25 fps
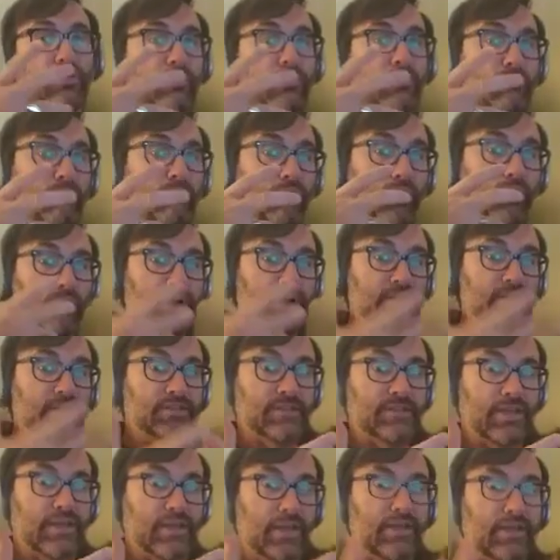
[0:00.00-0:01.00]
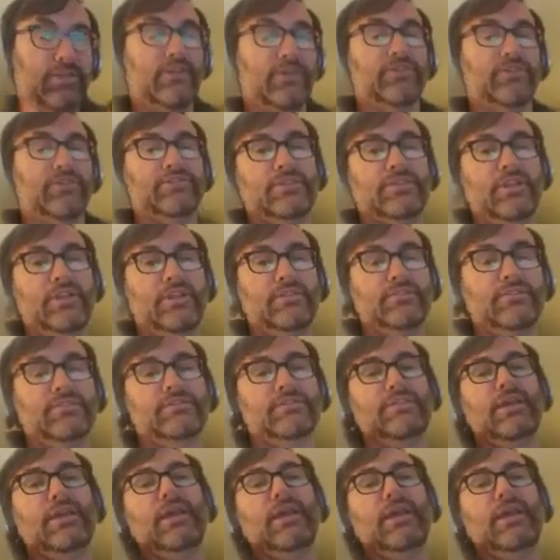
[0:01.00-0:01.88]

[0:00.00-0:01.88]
broken state, our sins,